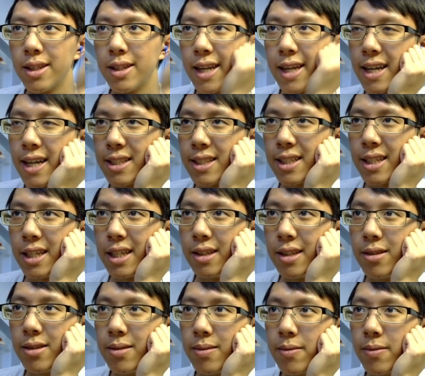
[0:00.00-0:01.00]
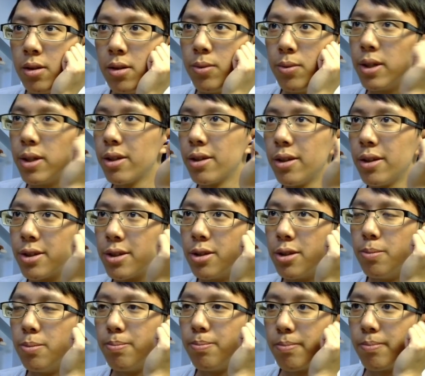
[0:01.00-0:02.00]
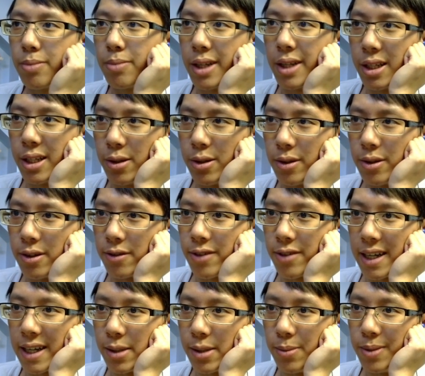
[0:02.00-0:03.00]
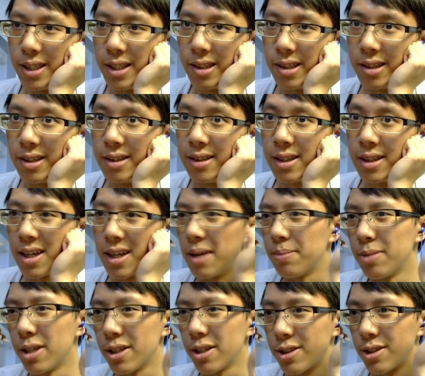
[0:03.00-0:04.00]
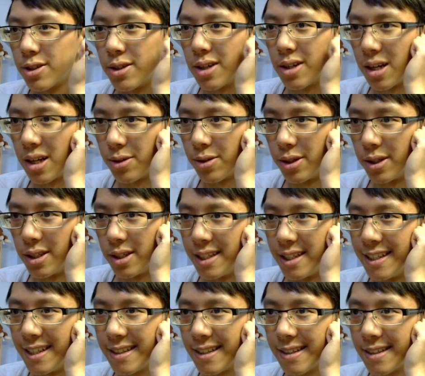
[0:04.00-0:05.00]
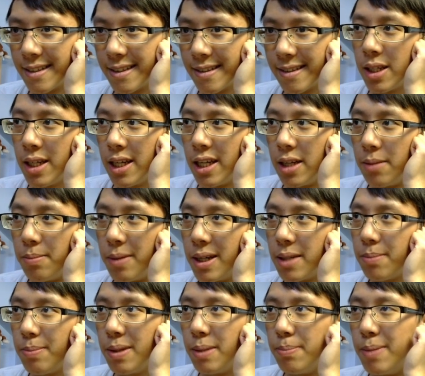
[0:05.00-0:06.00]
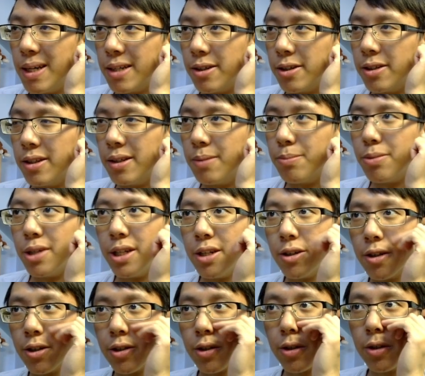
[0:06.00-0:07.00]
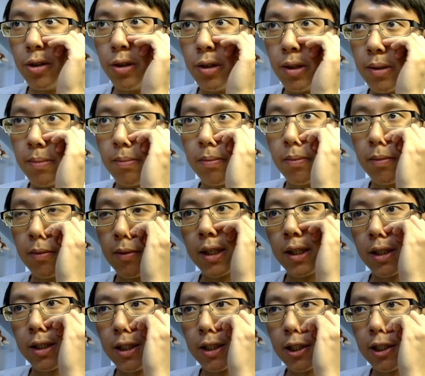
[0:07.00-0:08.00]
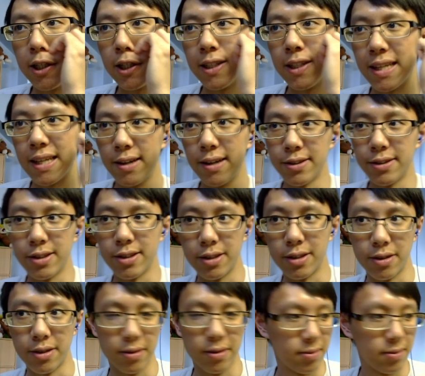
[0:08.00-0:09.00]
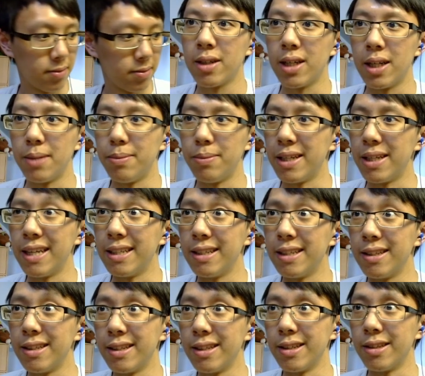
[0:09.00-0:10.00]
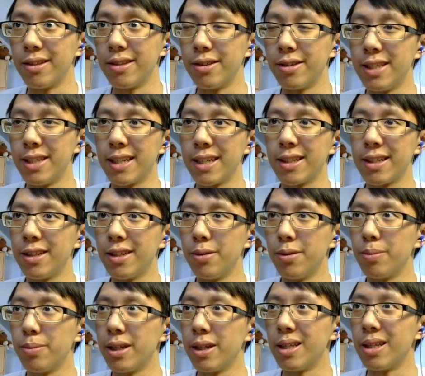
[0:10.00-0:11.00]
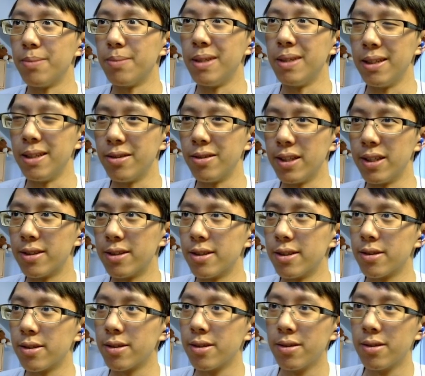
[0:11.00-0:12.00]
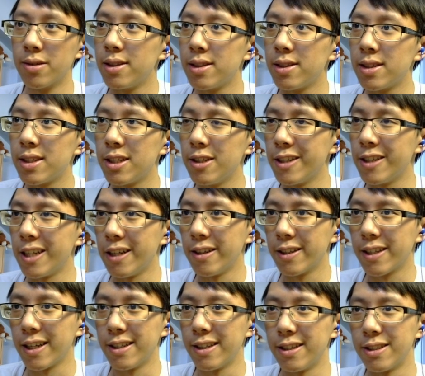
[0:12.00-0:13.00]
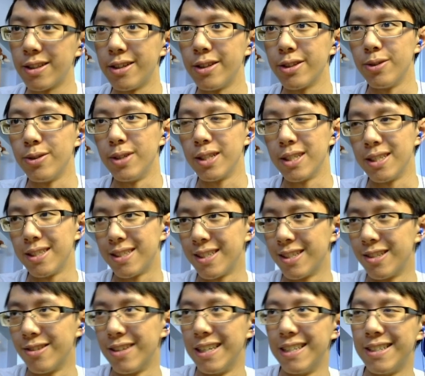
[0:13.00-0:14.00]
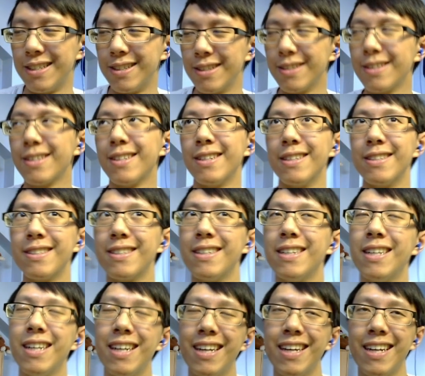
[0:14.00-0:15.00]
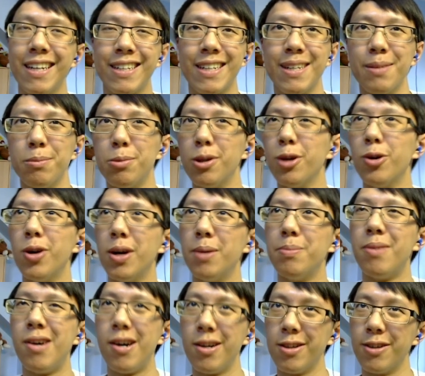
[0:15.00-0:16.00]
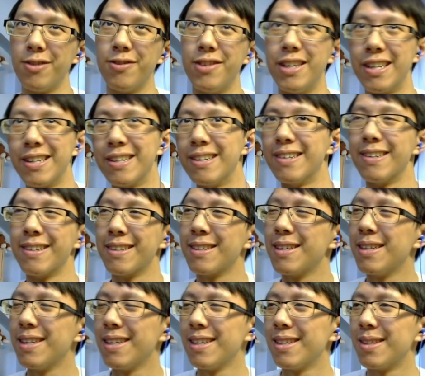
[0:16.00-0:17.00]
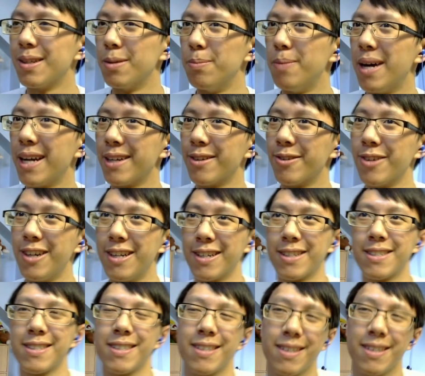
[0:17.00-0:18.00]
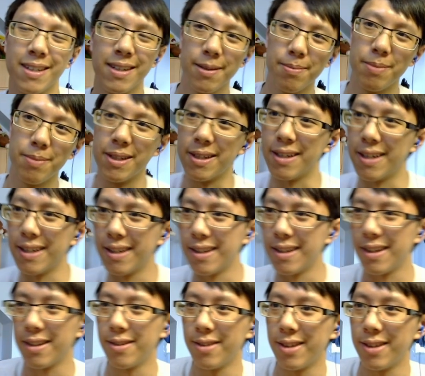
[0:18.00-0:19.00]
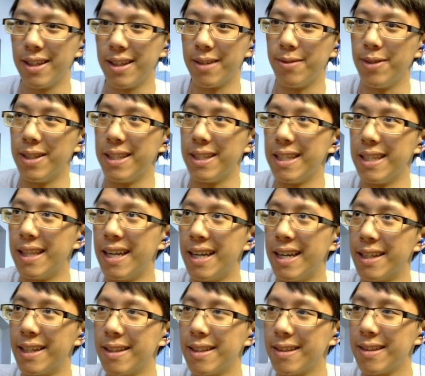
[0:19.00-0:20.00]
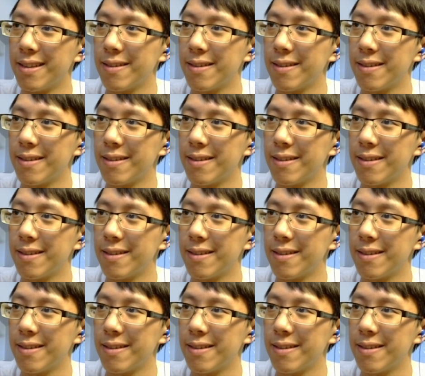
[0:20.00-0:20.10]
Cascade. We could also play Unified Will. I'm not sure how good it is. It might be better than Precursor Golem, because this can counter, I mean, anything in their deck. They don't play that many creatures. Steel Hellkite is also a consideration, because it can blow up all of their mana rocks. But I don't think we need that.